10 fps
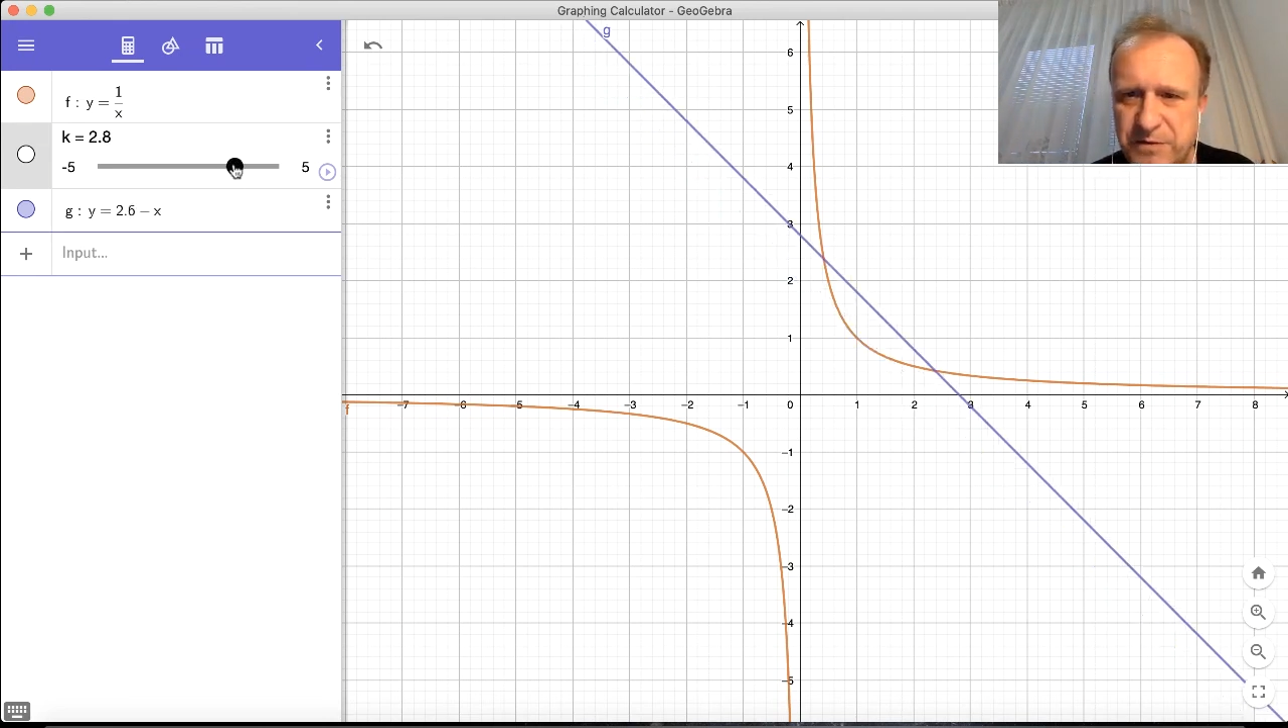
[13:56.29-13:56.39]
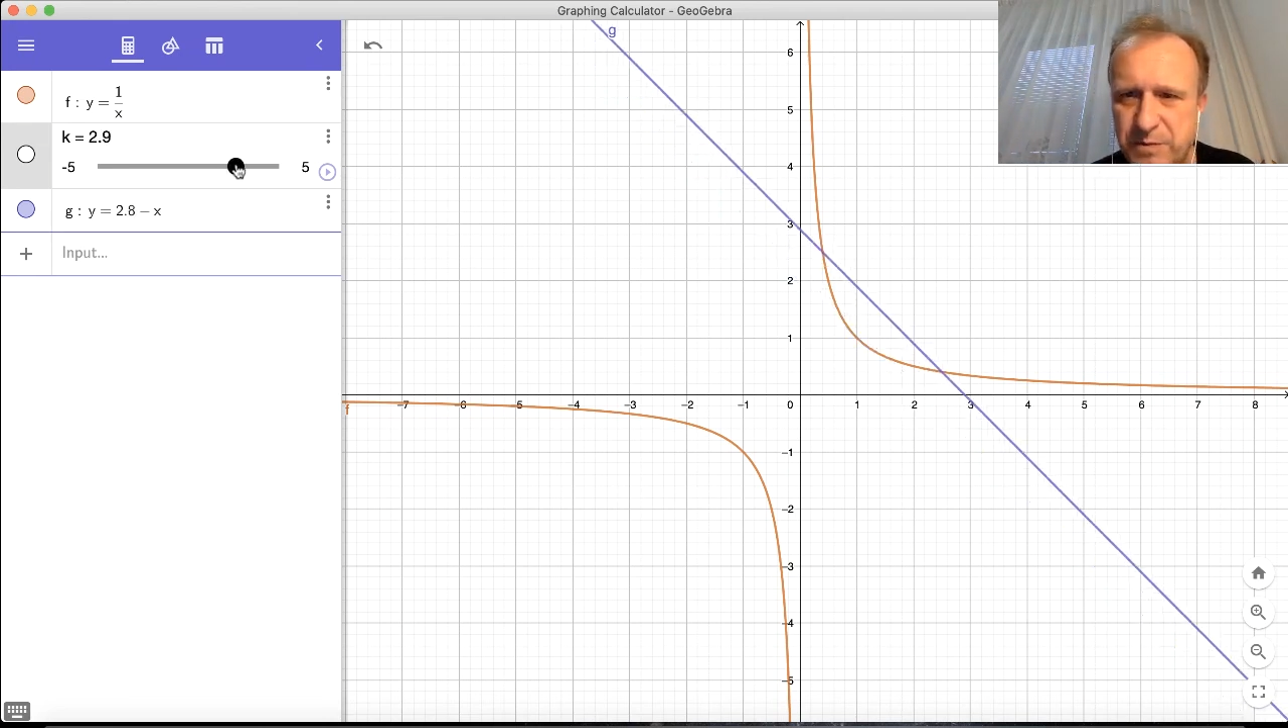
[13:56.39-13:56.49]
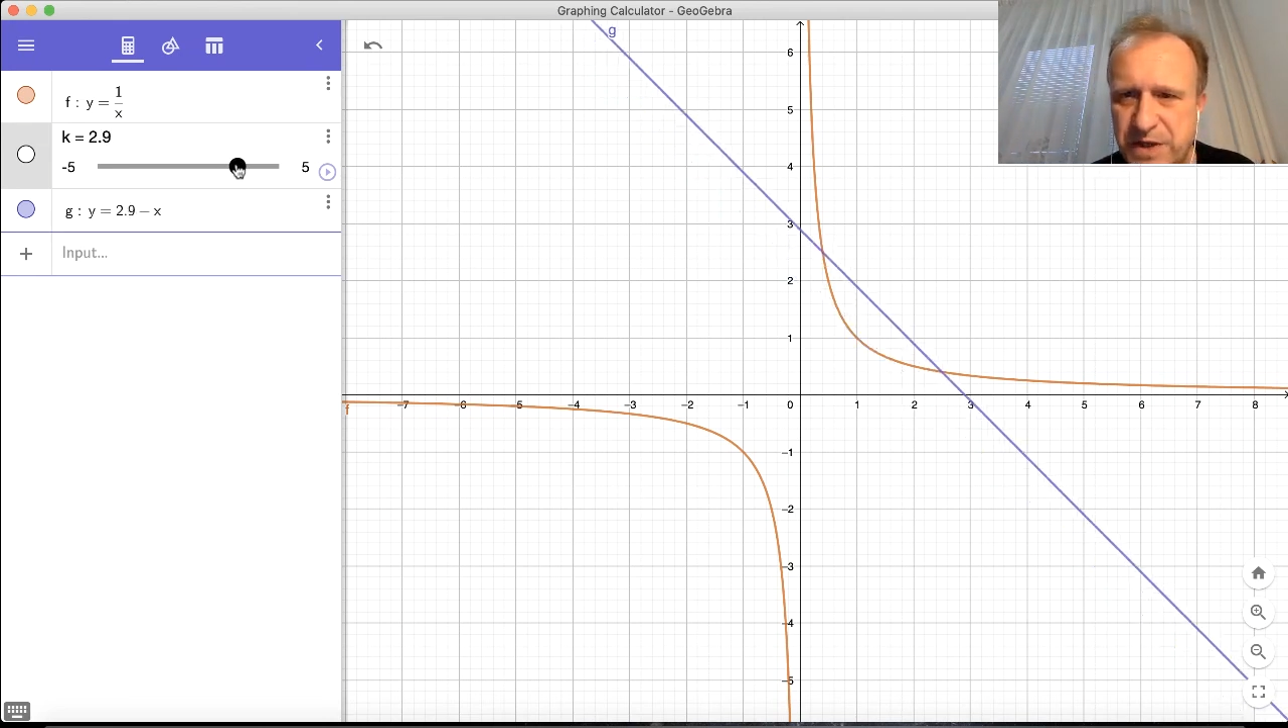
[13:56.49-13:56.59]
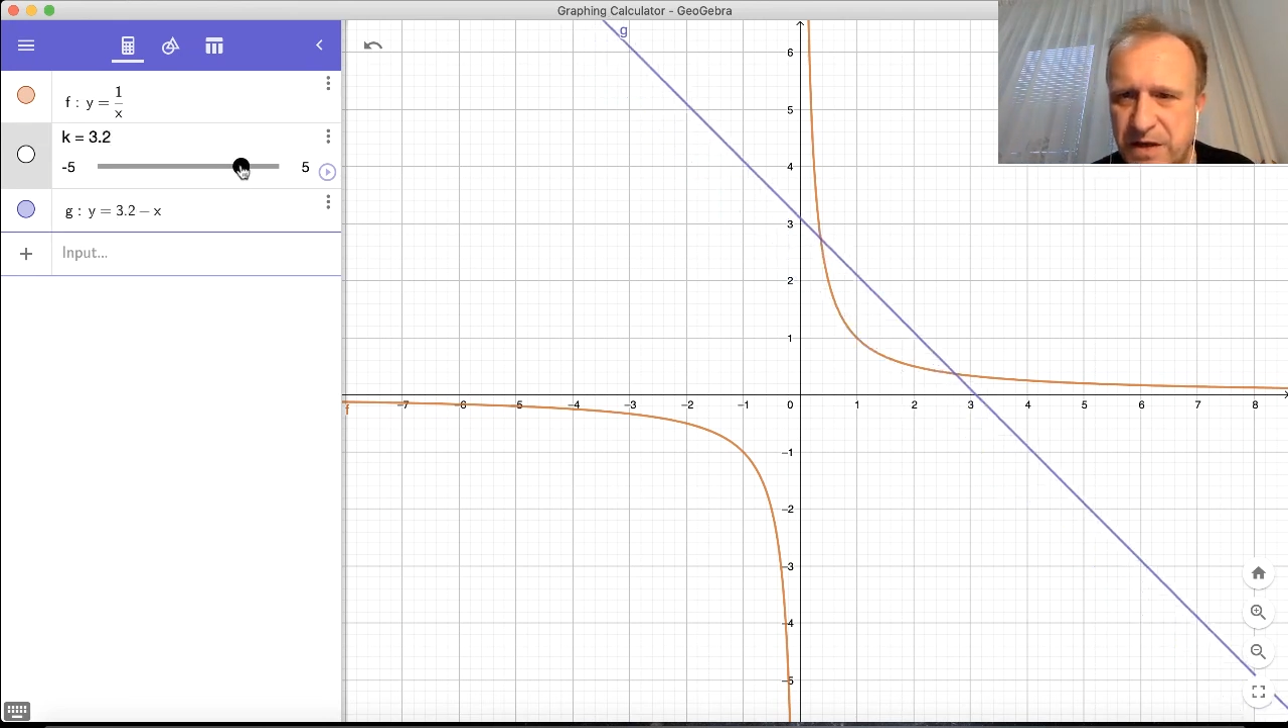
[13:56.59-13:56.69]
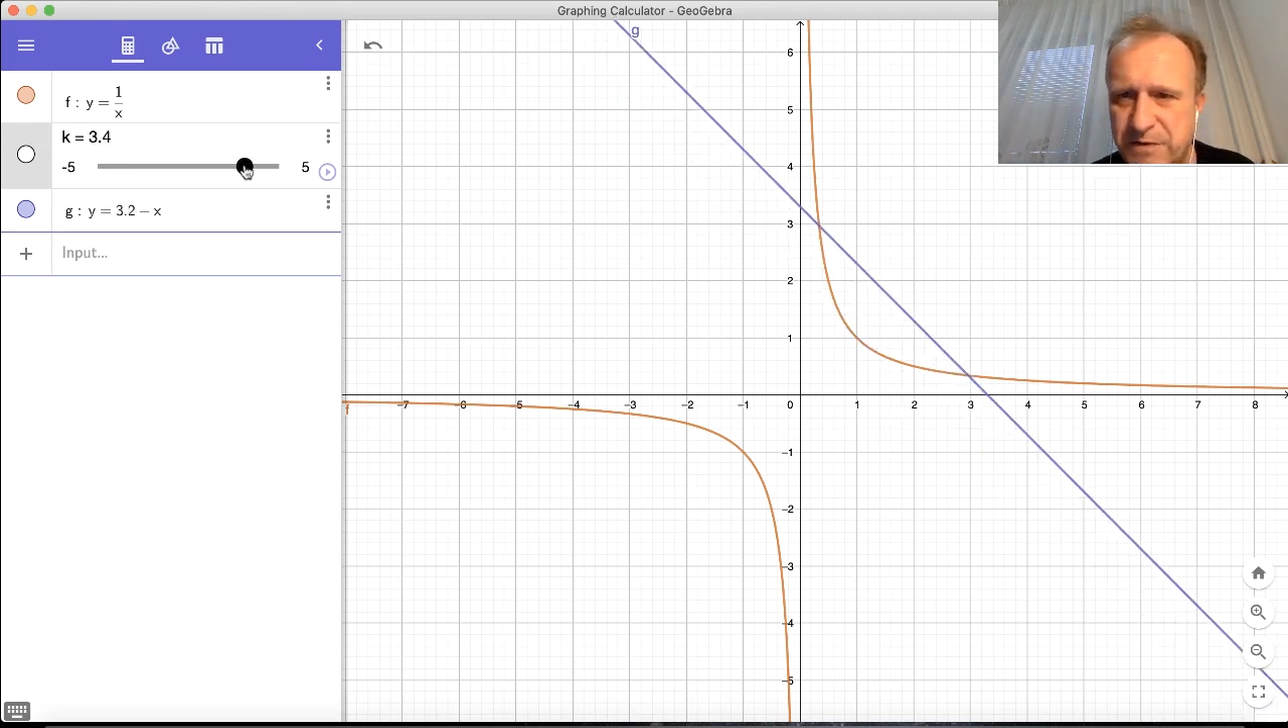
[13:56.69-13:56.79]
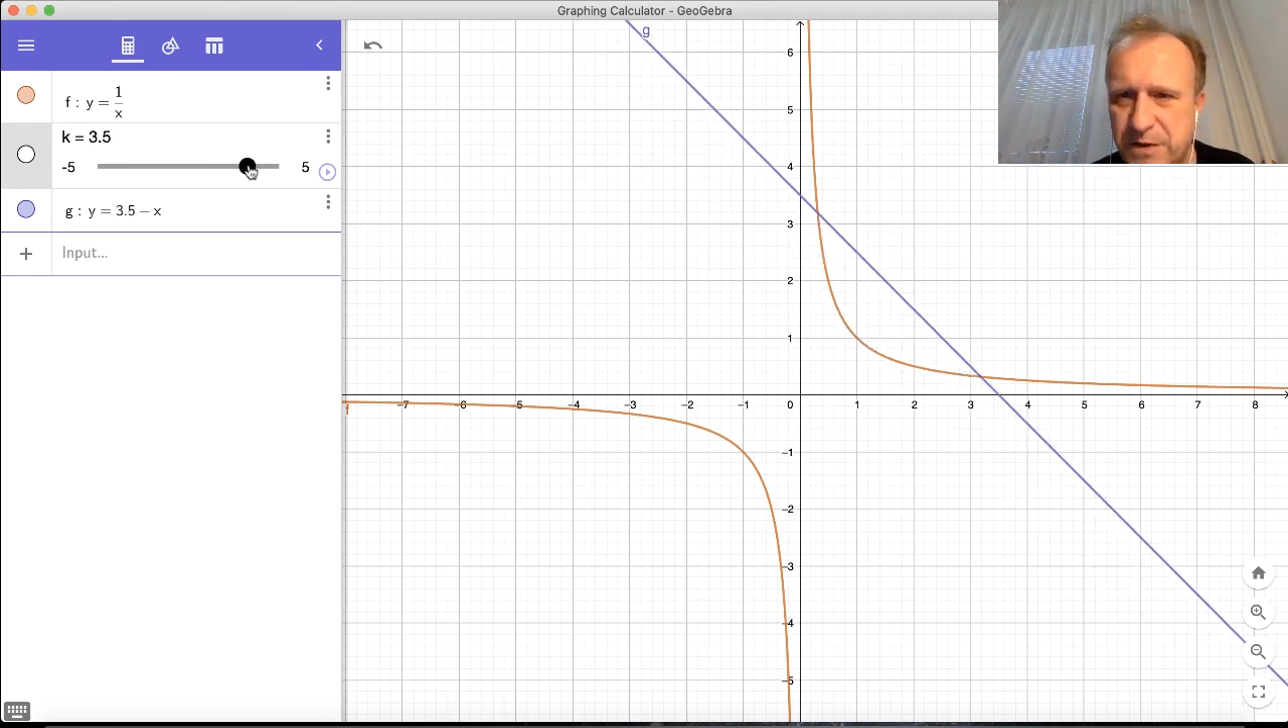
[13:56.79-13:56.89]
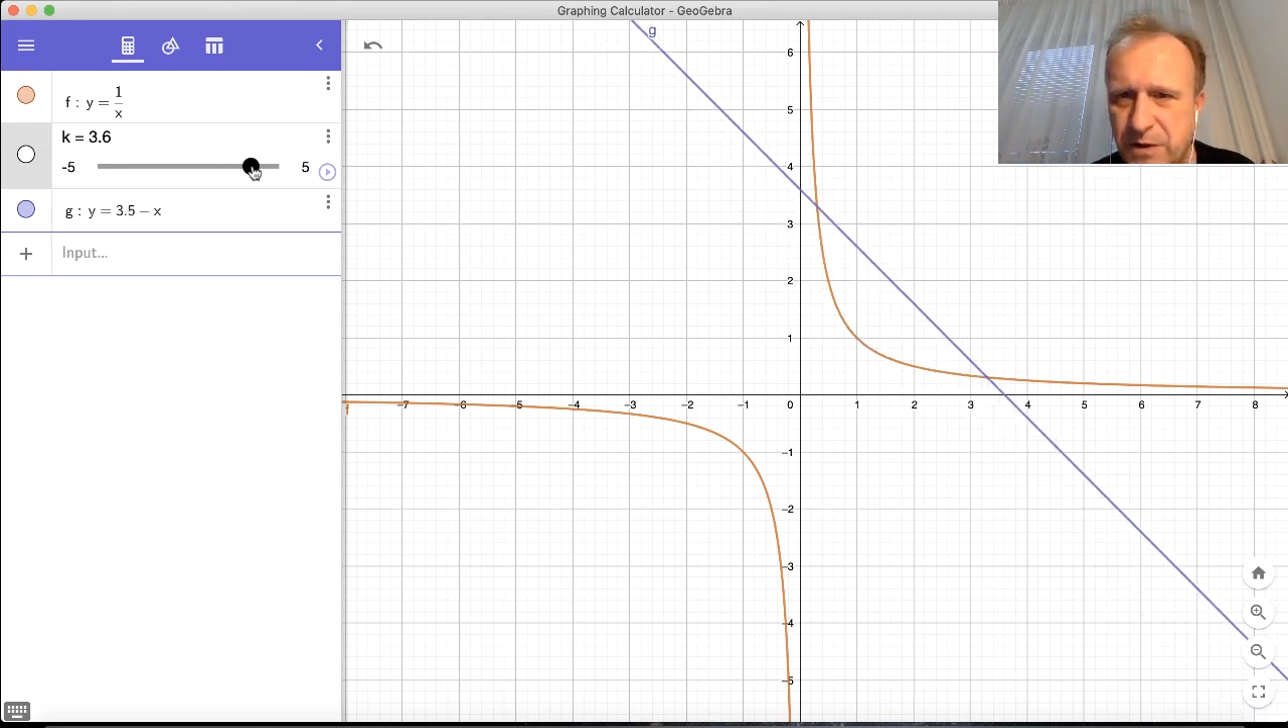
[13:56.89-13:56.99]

the behavior